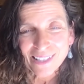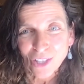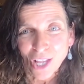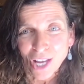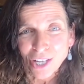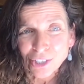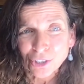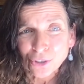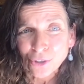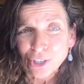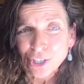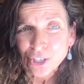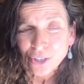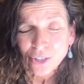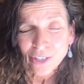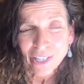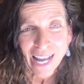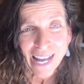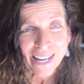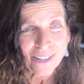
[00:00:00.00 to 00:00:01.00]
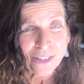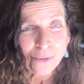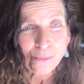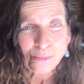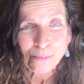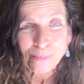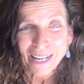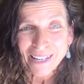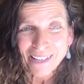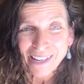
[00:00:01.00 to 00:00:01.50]
long story short, I
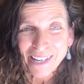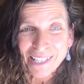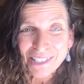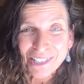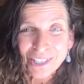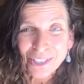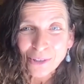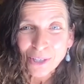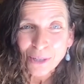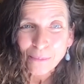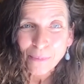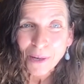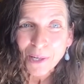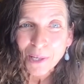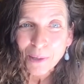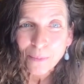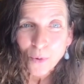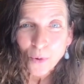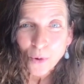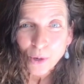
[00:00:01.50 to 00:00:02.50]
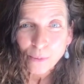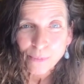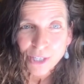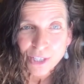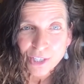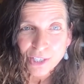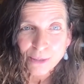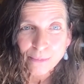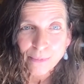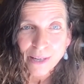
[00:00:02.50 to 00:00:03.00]
don't buy ice cream anymore,
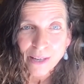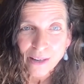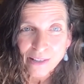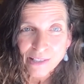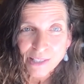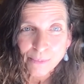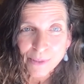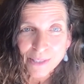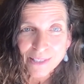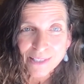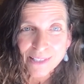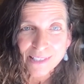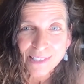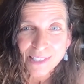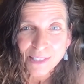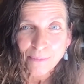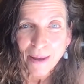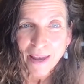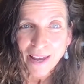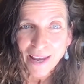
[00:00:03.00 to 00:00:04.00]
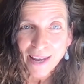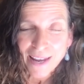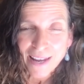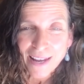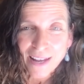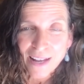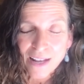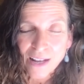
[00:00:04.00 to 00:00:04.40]
much to my husband's dismay.